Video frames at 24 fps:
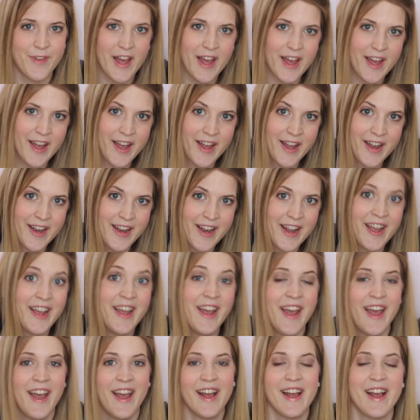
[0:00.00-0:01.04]
fun.
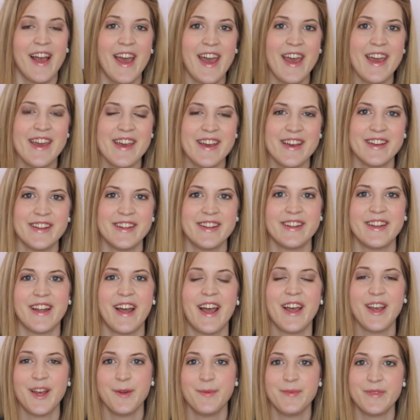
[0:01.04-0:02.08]
And
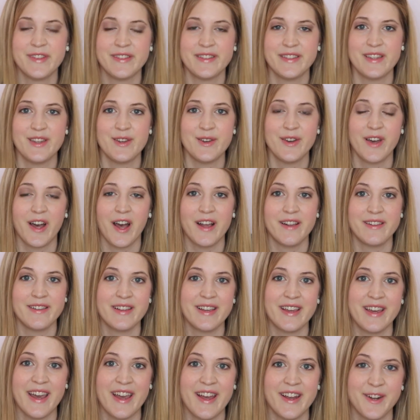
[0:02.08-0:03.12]
I hope to see you guys
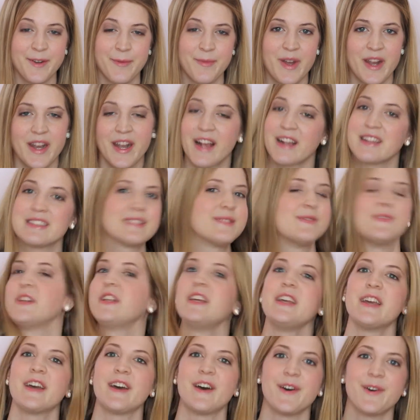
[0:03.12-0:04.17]
again on my next
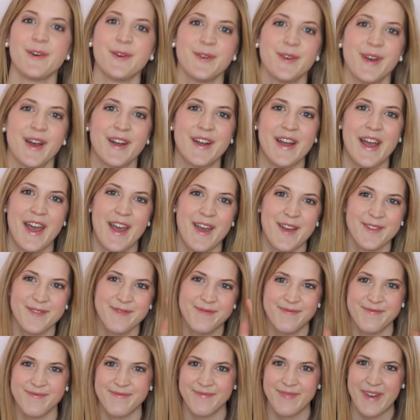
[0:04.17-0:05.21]
video. Alright,
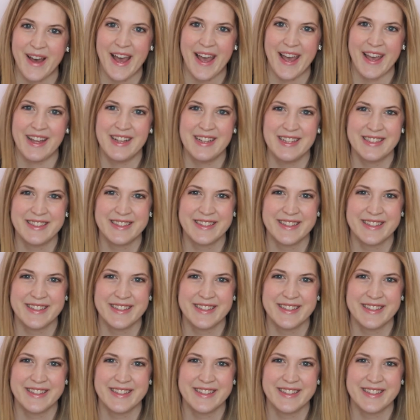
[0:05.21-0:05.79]
bye.